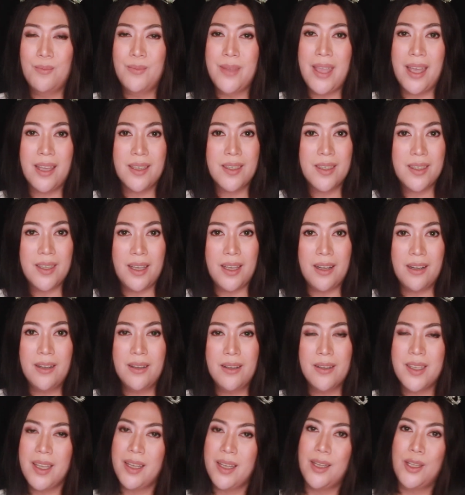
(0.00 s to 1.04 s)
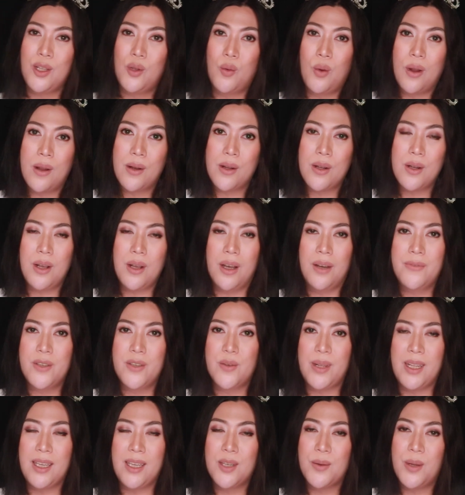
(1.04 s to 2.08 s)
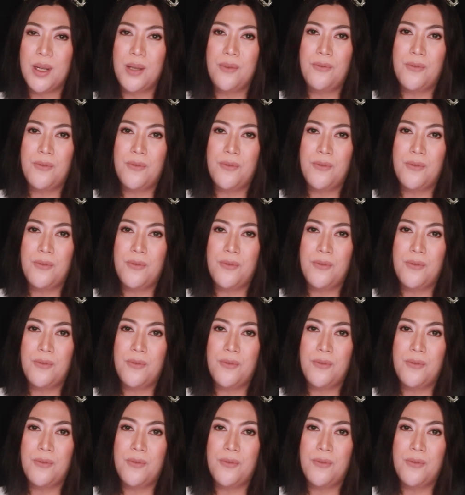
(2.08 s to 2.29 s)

next year, second quarter of 2021.